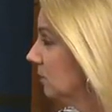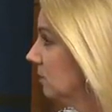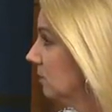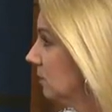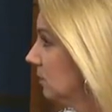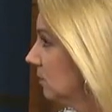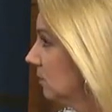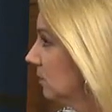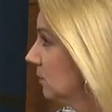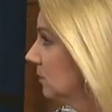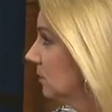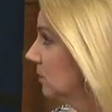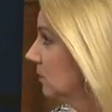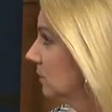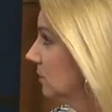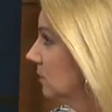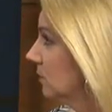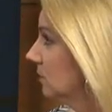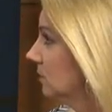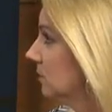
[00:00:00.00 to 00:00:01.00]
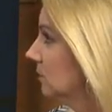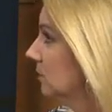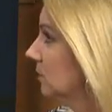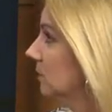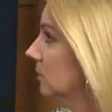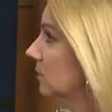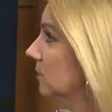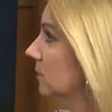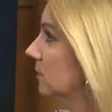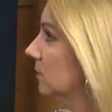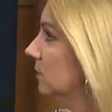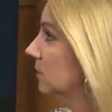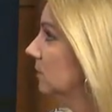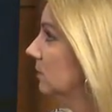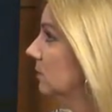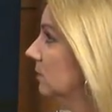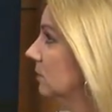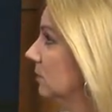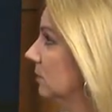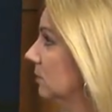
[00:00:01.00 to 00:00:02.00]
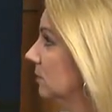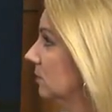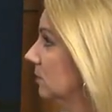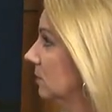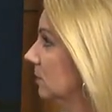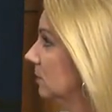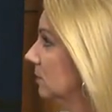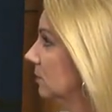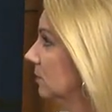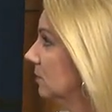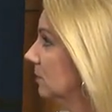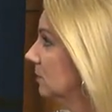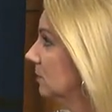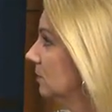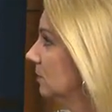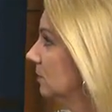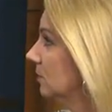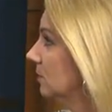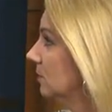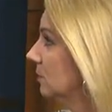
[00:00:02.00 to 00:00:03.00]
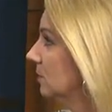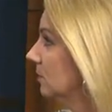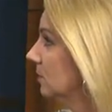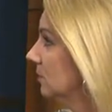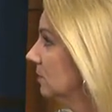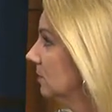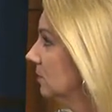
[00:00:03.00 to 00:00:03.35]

This person isn't speaking.